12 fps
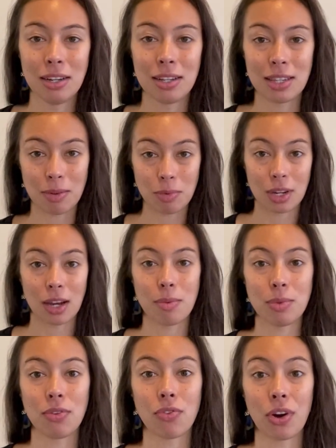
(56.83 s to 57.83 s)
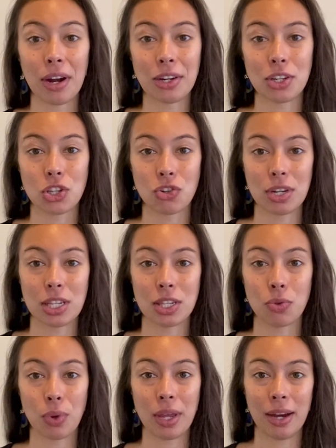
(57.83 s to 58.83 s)
Sometimes if we're under
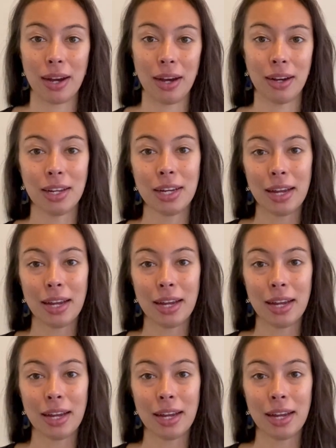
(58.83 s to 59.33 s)
stress, we are